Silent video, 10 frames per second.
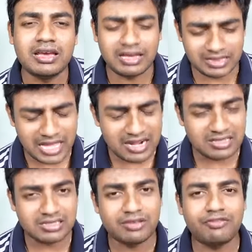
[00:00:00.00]
And that
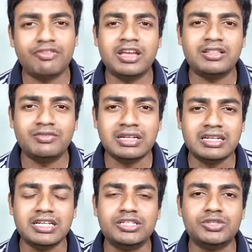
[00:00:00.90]
is the faith we
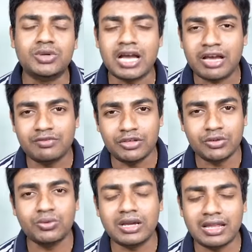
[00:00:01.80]
need to have,
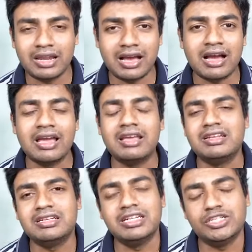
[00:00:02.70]
you and I
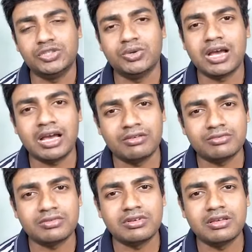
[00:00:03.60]
need to have.
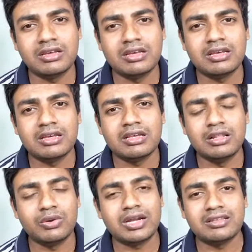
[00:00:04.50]

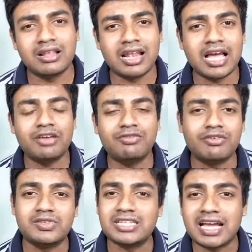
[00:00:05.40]
Look at the life
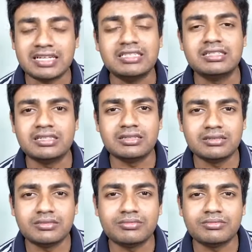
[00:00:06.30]
of Daniel.
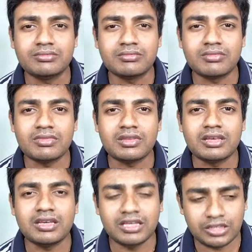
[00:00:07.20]

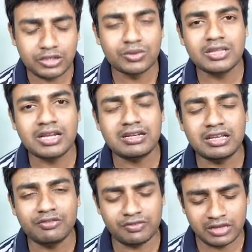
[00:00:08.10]
He knew that
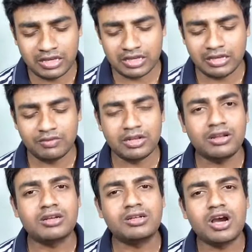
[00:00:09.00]
if he will
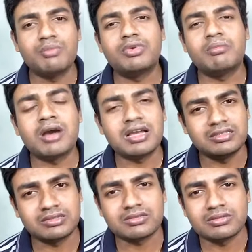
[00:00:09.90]
not
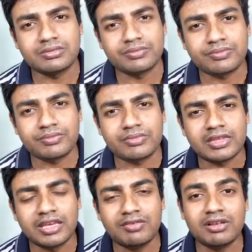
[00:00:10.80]
compromise,
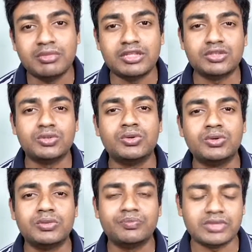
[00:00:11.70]
he will be
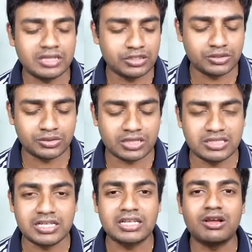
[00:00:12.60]
thrown into the
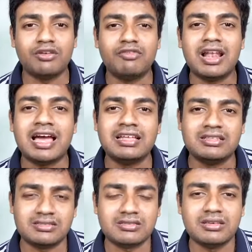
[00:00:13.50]
den of lions,